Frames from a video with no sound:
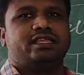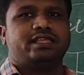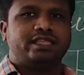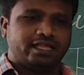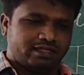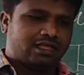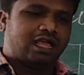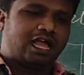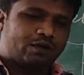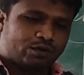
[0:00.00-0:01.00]
Yeah,
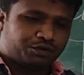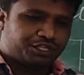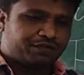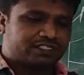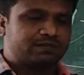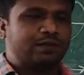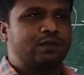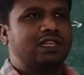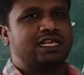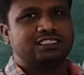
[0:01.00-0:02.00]
I want to give a
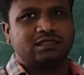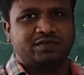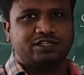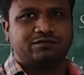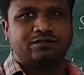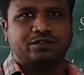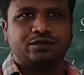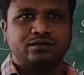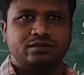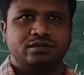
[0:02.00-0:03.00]
small assignment for
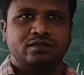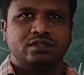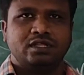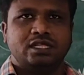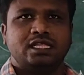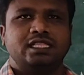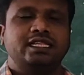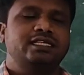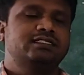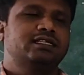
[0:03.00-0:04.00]
you, that
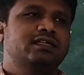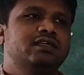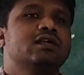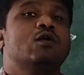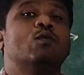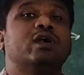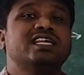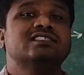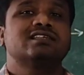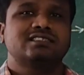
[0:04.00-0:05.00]
is what
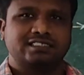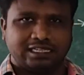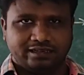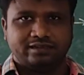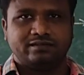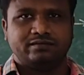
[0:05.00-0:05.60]
is the cell